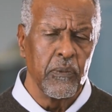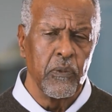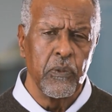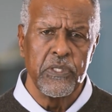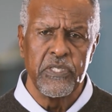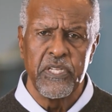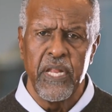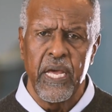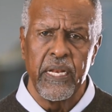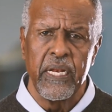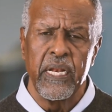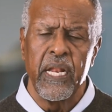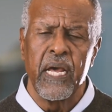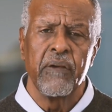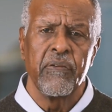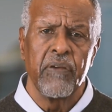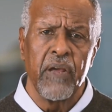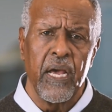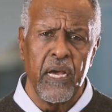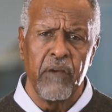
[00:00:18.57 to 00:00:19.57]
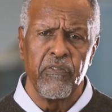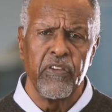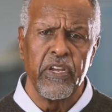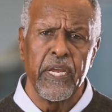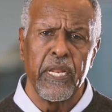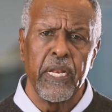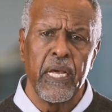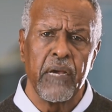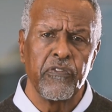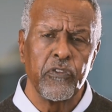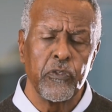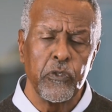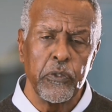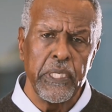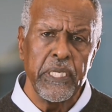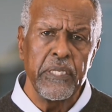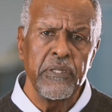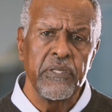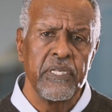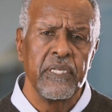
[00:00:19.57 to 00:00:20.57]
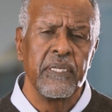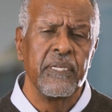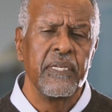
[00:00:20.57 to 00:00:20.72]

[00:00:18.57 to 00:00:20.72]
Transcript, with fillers: was not enough, having enough to eat